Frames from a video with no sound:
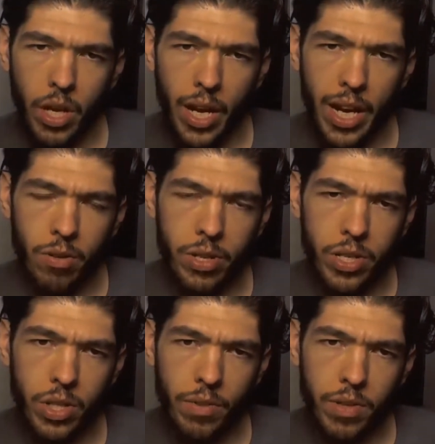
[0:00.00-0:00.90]

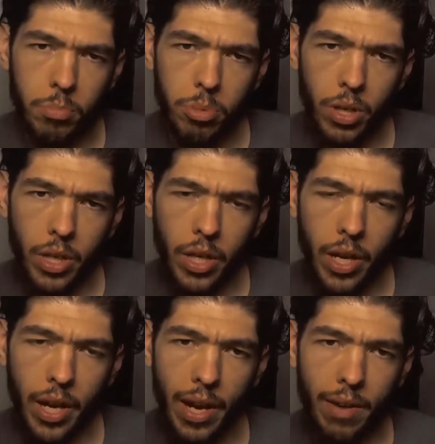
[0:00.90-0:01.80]
areas of the book
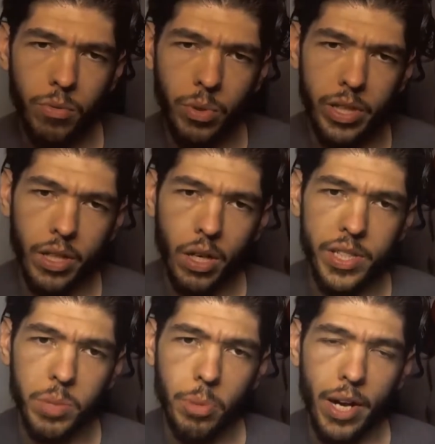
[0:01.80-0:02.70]
have what they call
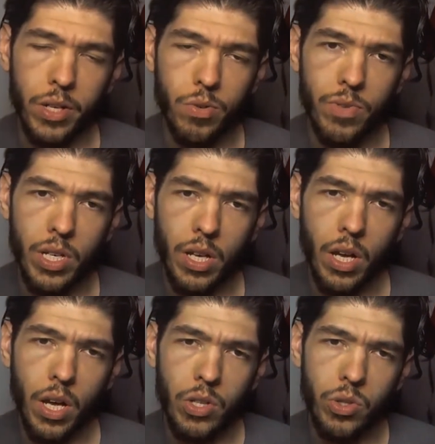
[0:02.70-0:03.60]
spot UV.
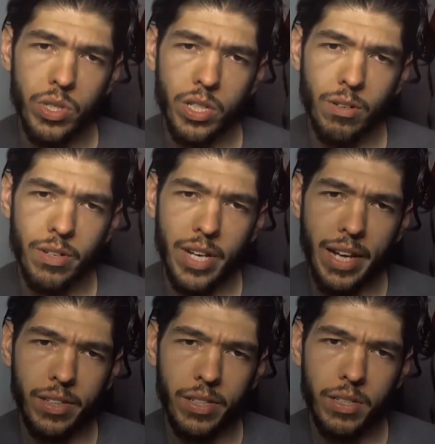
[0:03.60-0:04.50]
So you see her
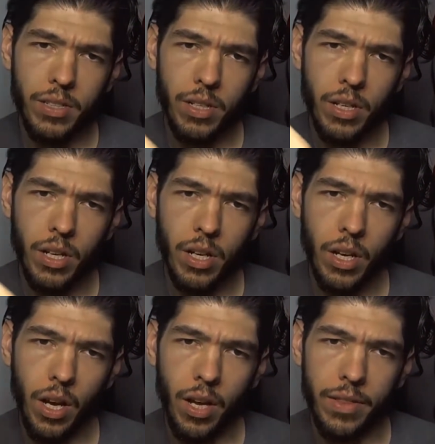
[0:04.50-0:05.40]
necklace,
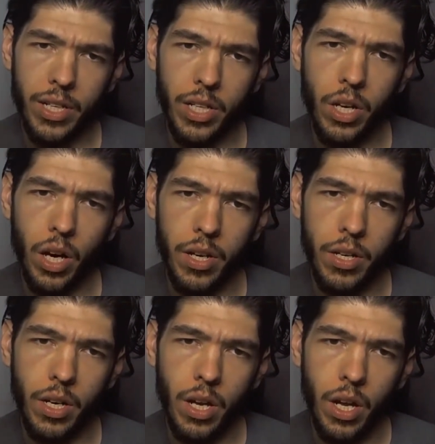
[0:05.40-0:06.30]
the
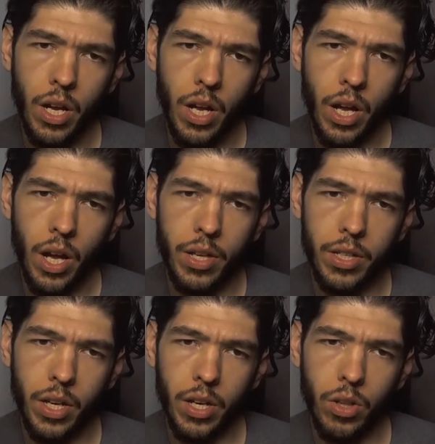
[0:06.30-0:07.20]
gun
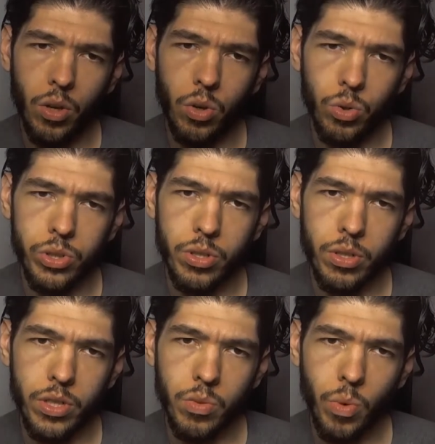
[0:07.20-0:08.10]
in the
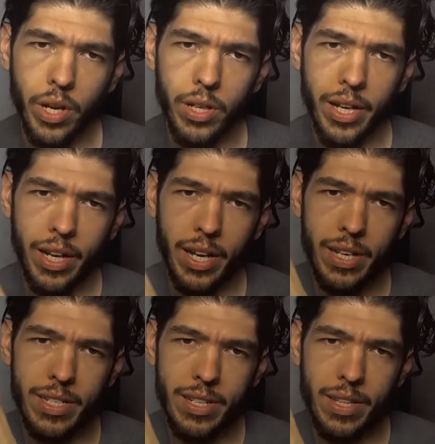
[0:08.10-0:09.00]
holster as well,
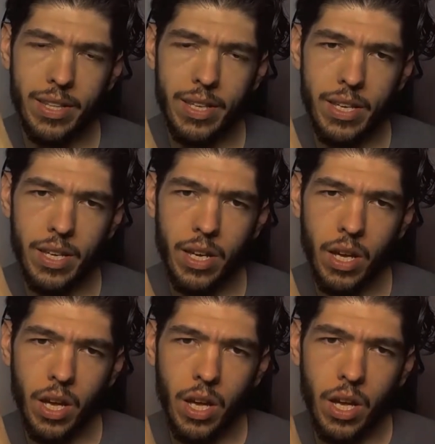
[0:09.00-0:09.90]
and
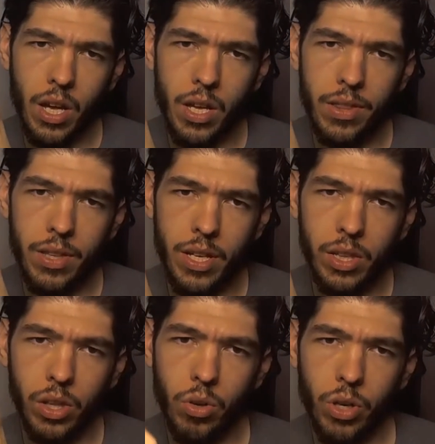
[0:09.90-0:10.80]
the
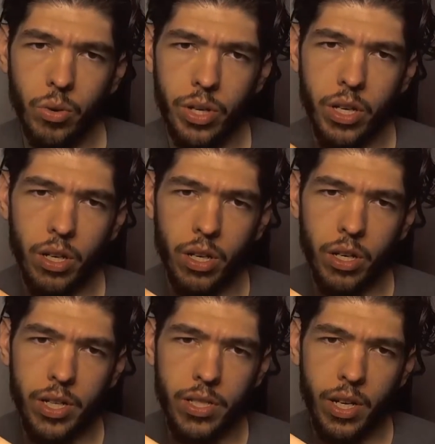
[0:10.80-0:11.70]
logo here.
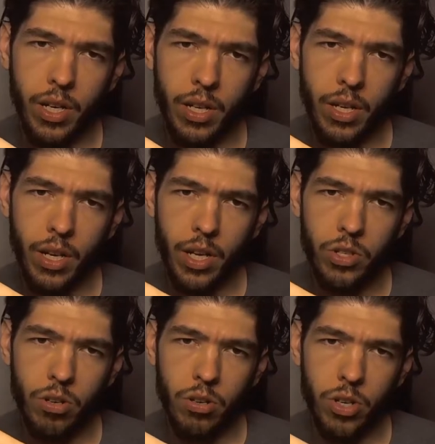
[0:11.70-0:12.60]
As I
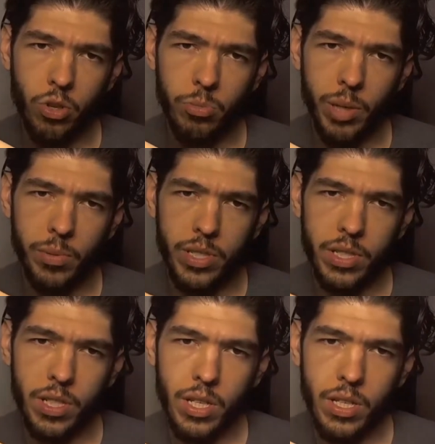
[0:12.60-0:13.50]
turn it, you'll be able to
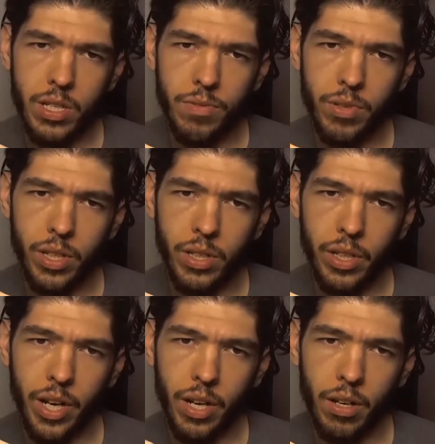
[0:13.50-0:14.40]
see the different
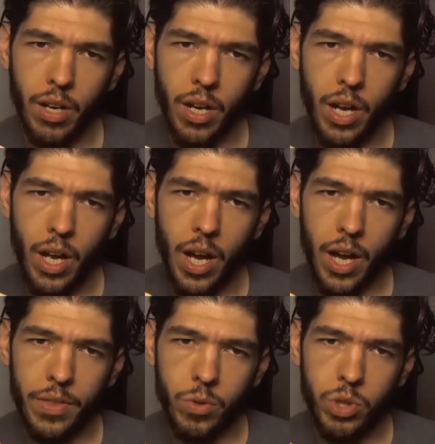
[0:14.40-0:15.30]
glare
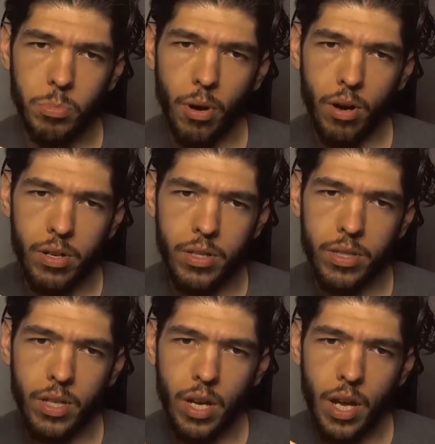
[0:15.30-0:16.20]
on those
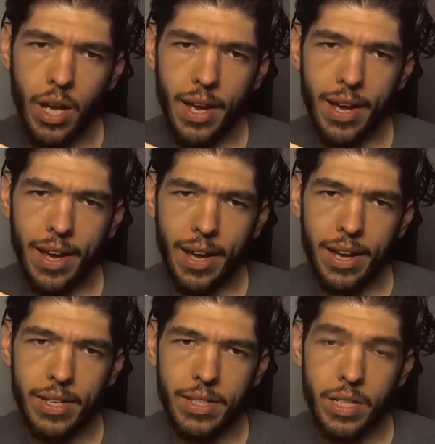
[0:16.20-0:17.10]
parts.
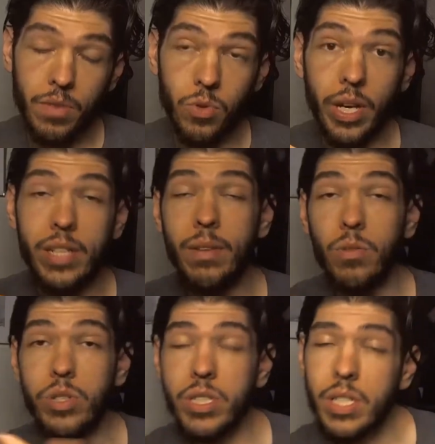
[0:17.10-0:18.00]
And if you guys ever
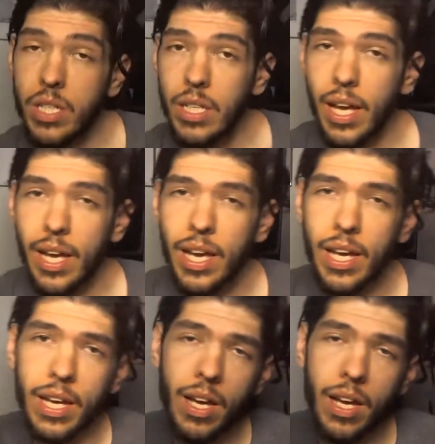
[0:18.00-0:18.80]
seen a